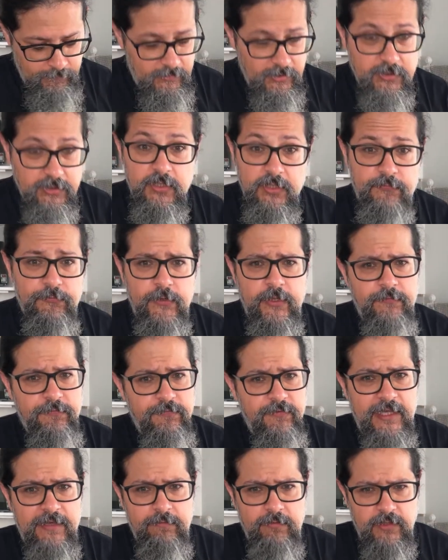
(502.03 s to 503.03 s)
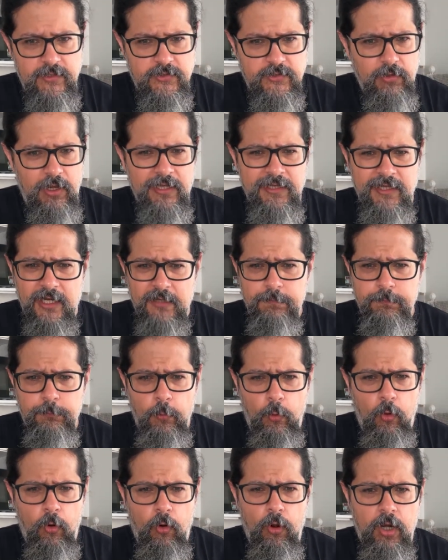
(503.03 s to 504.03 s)
different flavors. So I'll get
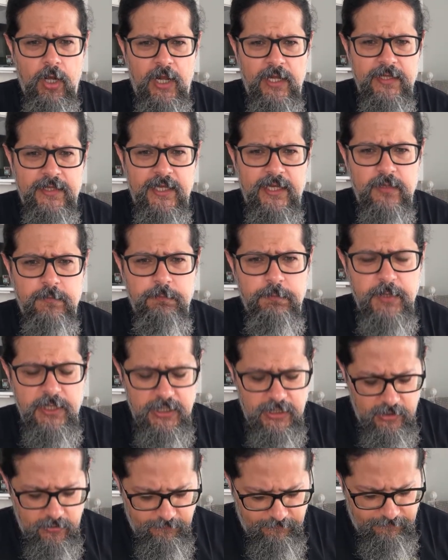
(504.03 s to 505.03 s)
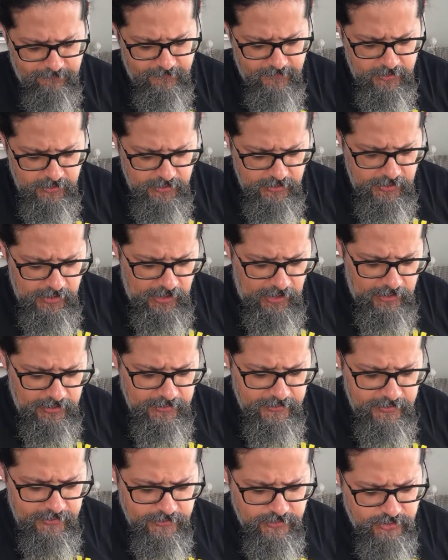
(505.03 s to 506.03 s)
pork, I'll get beef, I'll
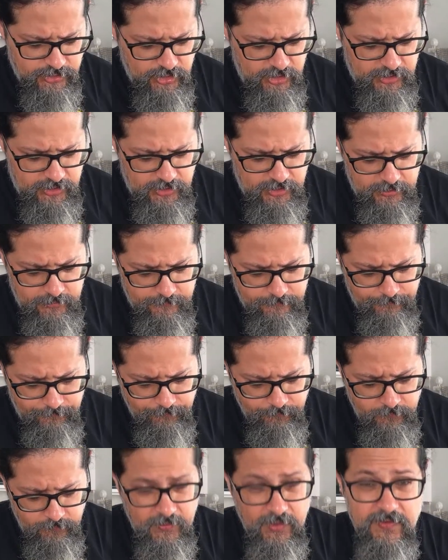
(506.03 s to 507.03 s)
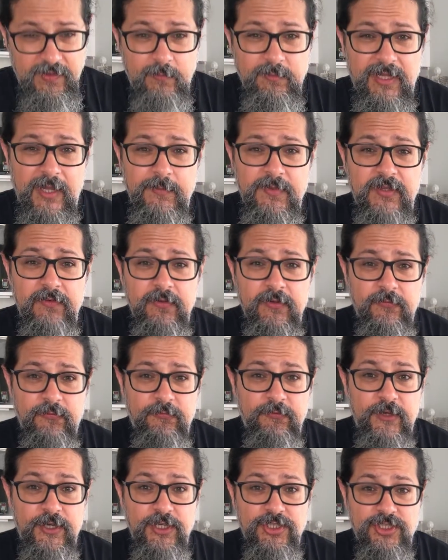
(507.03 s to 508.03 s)
get chicken, sometimes even
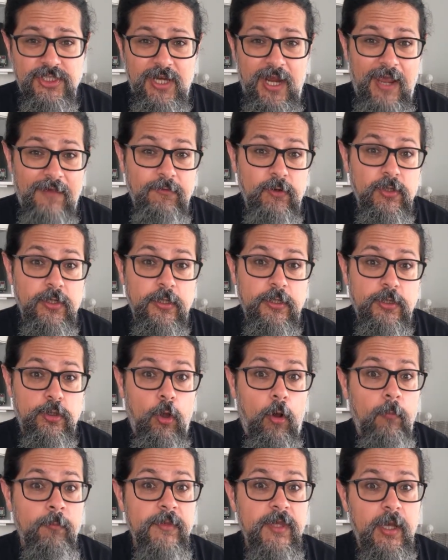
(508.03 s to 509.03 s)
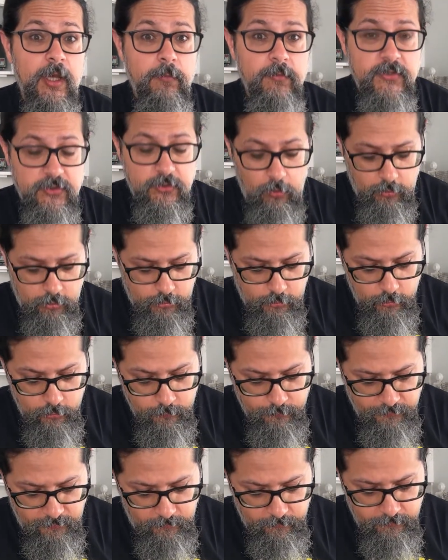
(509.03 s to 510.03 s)
fish. I've got a tom yum stock
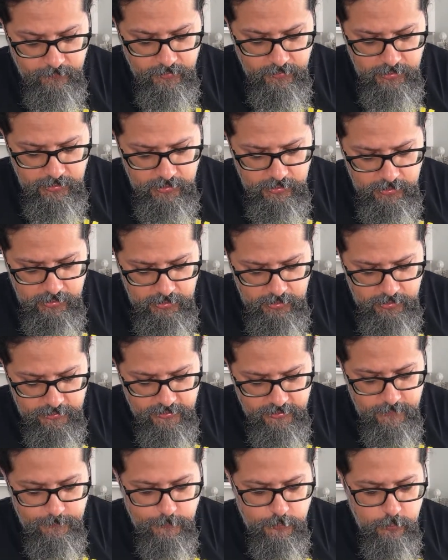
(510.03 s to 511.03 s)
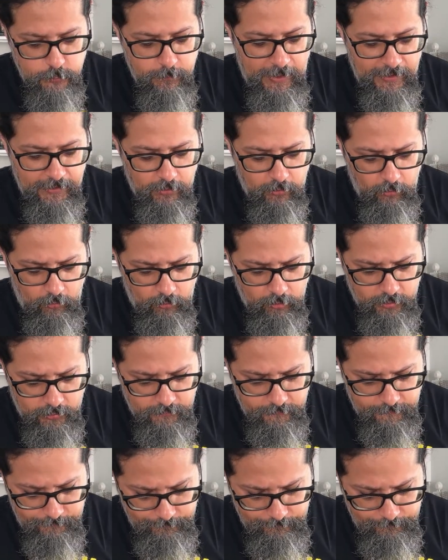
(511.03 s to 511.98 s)
cube from a trip to Bangkok.